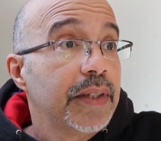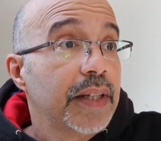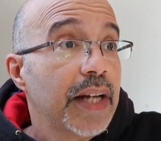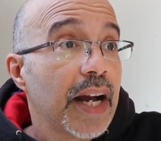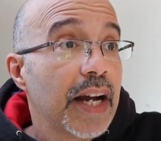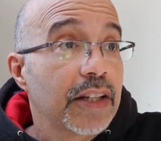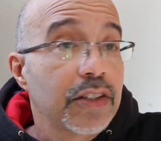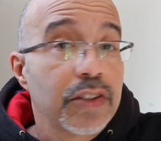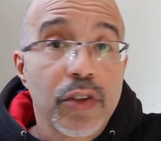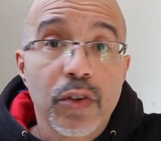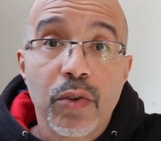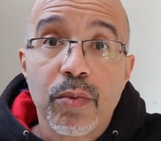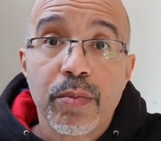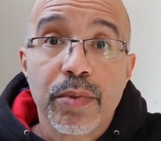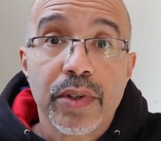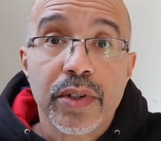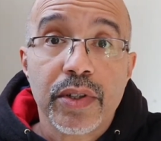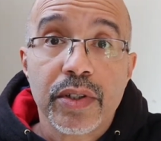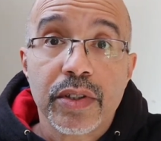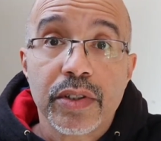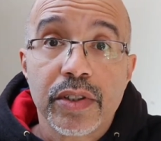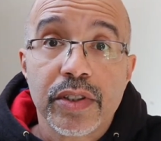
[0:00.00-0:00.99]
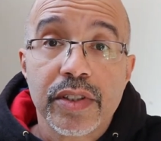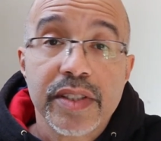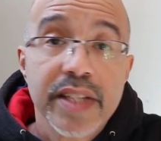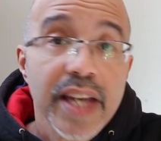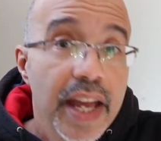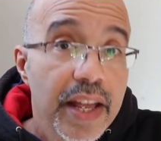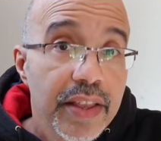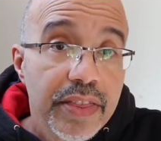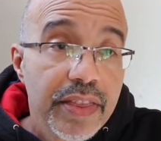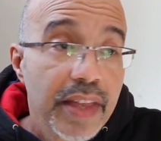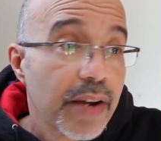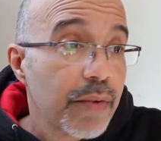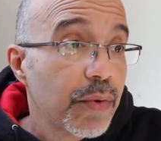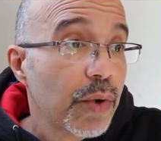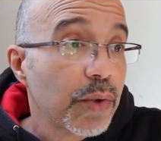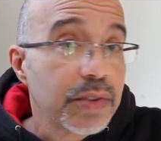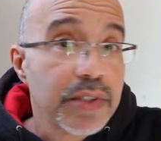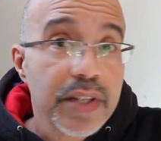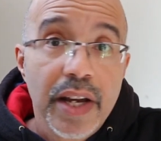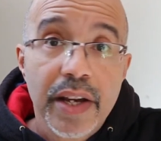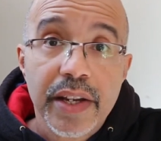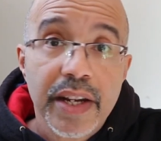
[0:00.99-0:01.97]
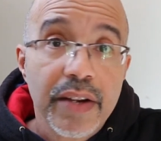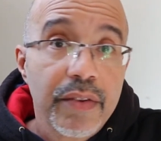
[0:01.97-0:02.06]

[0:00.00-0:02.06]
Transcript: October 10th, I wrote down